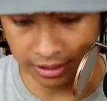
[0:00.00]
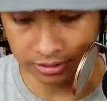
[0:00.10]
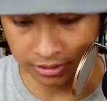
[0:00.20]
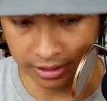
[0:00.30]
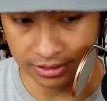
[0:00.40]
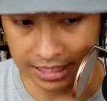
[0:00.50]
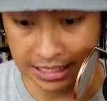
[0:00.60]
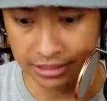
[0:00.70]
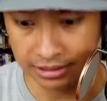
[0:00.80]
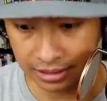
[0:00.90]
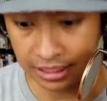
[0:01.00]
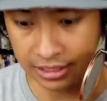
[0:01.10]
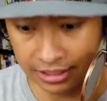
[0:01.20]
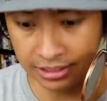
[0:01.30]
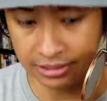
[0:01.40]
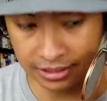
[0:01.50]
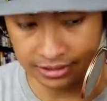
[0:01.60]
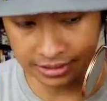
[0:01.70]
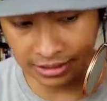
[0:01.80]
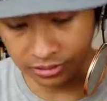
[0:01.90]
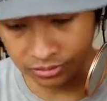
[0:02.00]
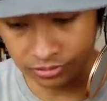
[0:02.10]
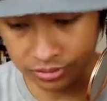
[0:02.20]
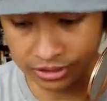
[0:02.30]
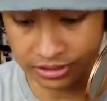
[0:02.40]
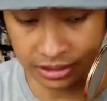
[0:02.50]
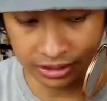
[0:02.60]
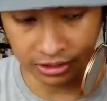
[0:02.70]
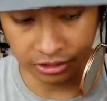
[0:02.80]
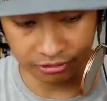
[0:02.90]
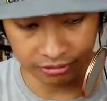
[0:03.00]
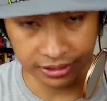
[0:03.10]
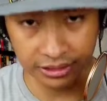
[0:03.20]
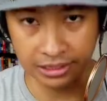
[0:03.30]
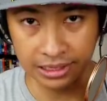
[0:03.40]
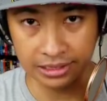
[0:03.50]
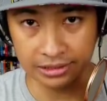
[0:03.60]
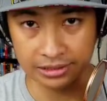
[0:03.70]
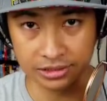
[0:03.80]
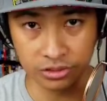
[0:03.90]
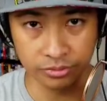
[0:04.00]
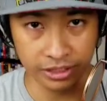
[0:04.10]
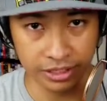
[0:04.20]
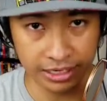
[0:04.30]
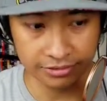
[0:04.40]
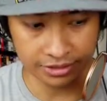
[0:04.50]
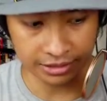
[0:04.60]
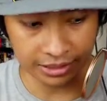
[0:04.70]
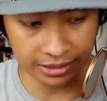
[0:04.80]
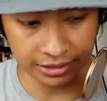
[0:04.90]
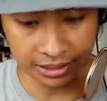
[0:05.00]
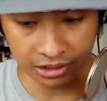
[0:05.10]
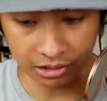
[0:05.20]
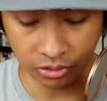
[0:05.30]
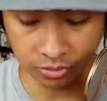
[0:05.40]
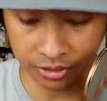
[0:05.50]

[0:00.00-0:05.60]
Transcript: and and need like i need this i don't necessarily know if i need that because there's so many knives that are like that at a lower